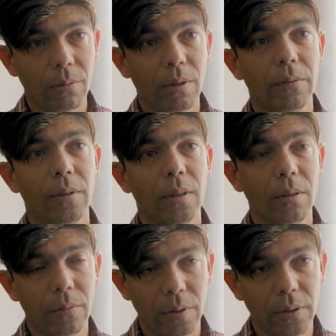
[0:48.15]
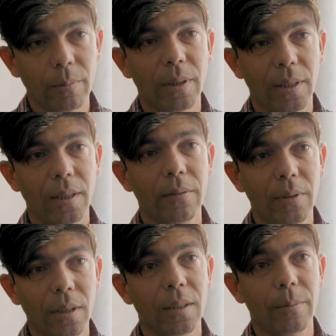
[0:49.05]
who have very comfortable
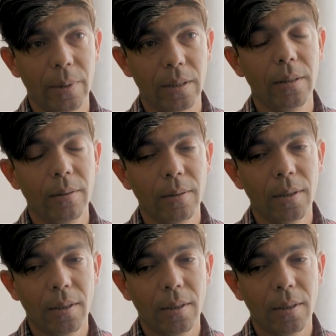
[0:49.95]
life, they have money.